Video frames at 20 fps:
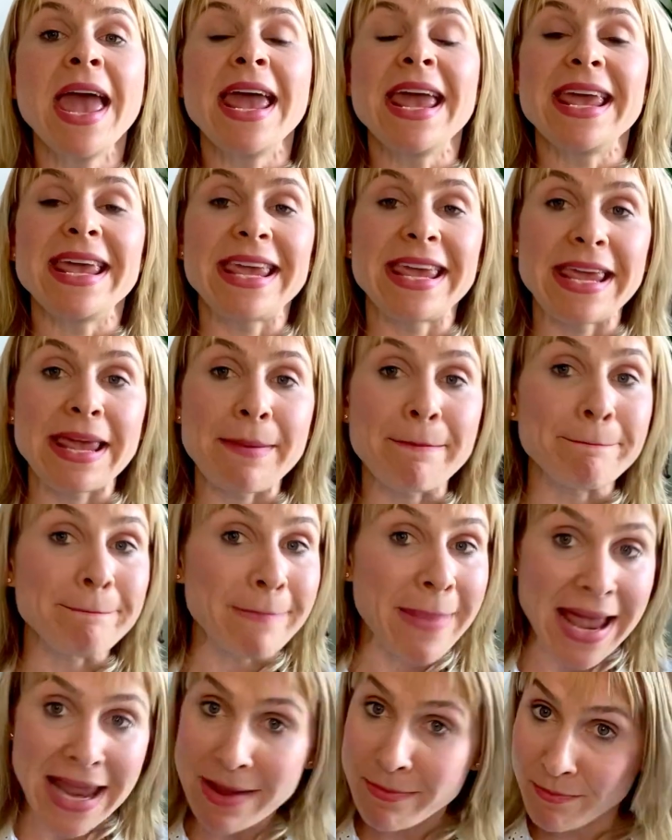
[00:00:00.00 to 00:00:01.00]
he
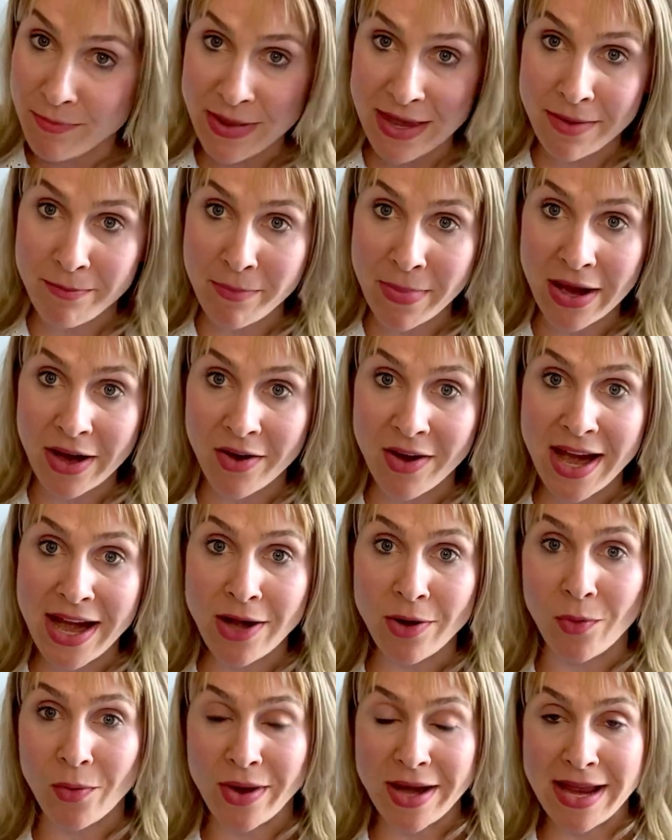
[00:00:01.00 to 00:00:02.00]
might be
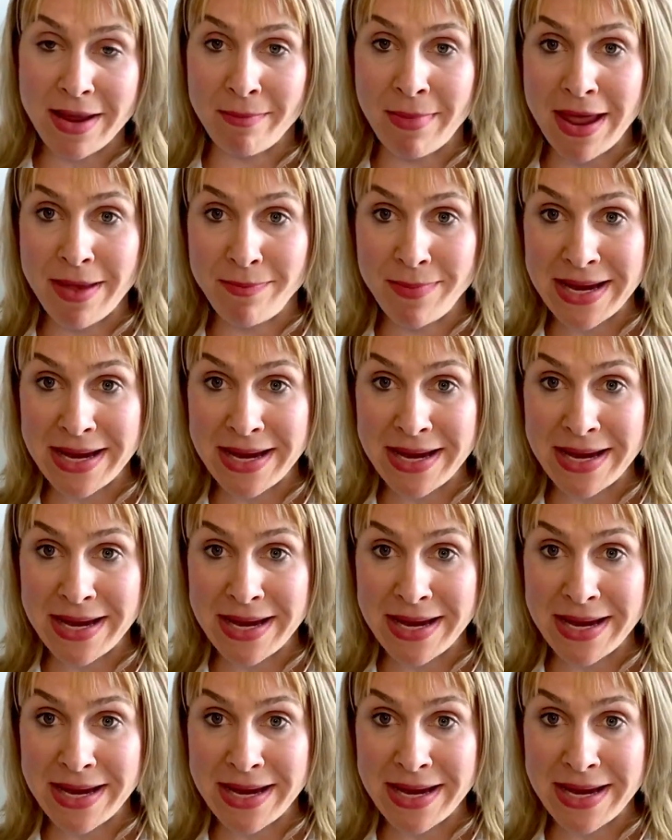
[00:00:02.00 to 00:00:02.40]
married or he might